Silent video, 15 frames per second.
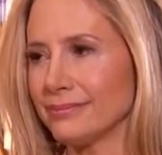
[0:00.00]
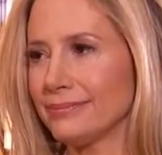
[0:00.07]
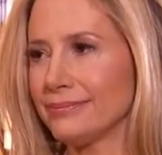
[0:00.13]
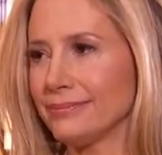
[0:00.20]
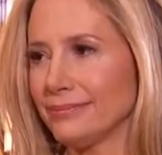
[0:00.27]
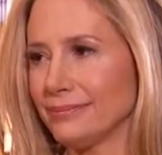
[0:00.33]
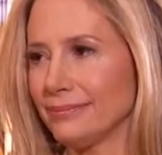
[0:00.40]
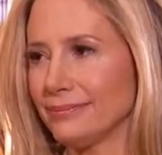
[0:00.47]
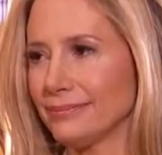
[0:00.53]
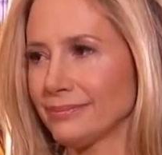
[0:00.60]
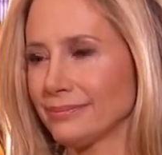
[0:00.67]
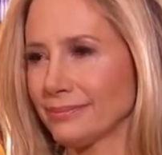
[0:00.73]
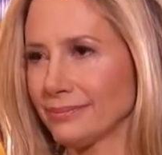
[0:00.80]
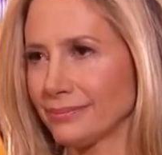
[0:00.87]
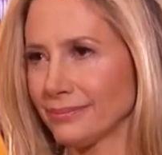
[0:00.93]

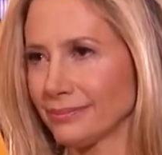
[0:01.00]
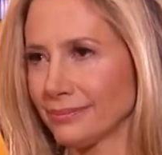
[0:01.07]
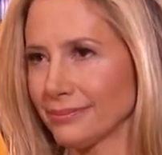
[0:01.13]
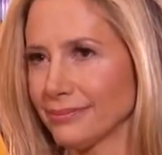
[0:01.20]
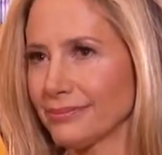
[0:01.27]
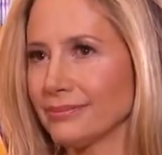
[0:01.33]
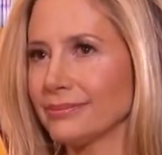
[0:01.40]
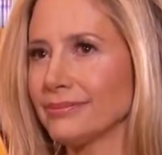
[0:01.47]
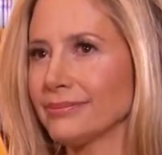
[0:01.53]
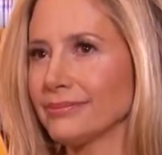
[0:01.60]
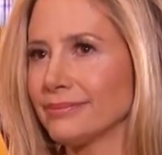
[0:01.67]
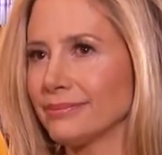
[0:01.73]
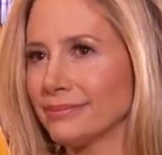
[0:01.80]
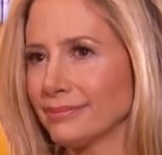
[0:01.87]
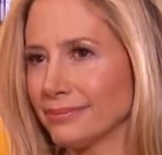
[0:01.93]

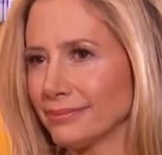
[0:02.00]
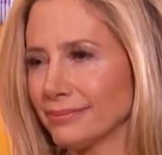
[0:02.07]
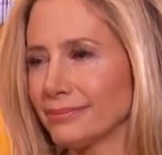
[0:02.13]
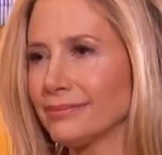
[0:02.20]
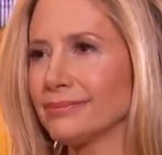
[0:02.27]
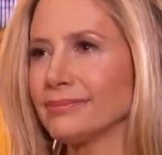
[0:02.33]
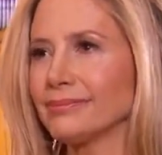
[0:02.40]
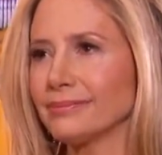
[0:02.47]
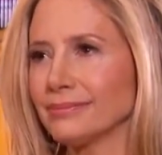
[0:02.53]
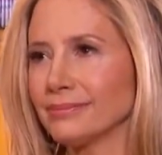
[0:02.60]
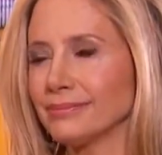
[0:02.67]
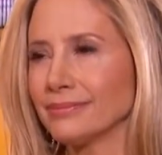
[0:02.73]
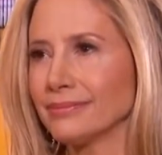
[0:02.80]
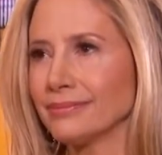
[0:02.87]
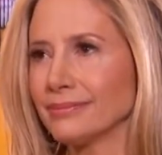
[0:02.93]

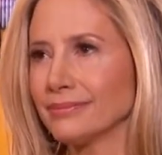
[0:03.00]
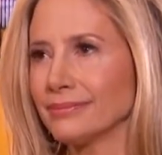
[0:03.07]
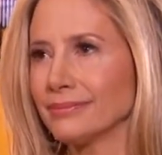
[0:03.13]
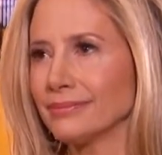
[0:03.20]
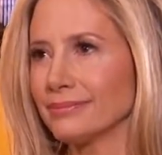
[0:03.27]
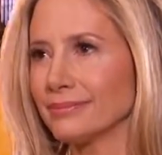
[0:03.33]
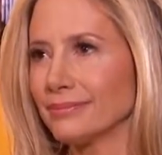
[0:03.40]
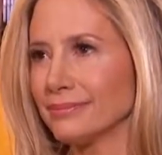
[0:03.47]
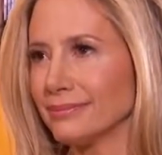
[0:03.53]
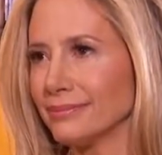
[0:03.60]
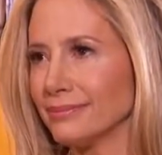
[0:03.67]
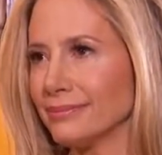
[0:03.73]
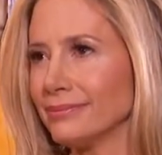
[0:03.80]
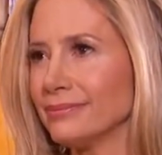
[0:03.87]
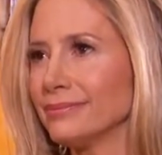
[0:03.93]

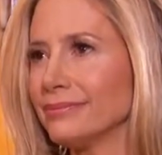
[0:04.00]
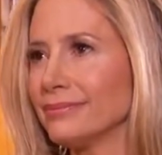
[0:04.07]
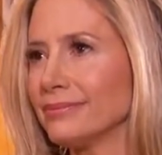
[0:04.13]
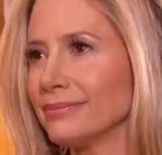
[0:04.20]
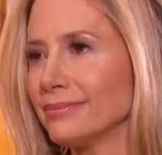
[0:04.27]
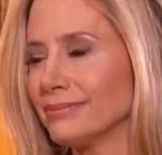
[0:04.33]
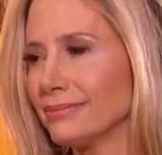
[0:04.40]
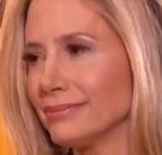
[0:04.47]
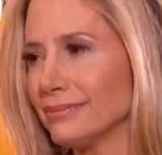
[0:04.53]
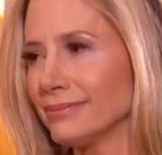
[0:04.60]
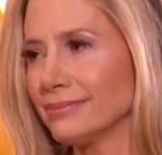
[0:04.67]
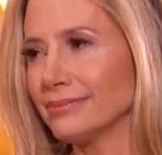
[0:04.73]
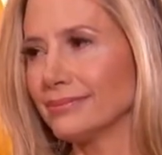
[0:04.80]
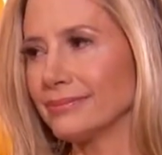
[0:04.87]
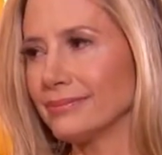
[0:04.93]

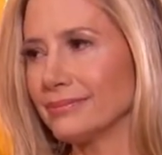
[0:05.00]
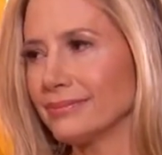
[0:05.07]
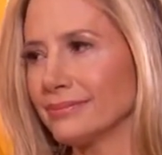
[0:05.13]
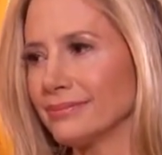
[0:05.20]
No words are spoken by the person on screen.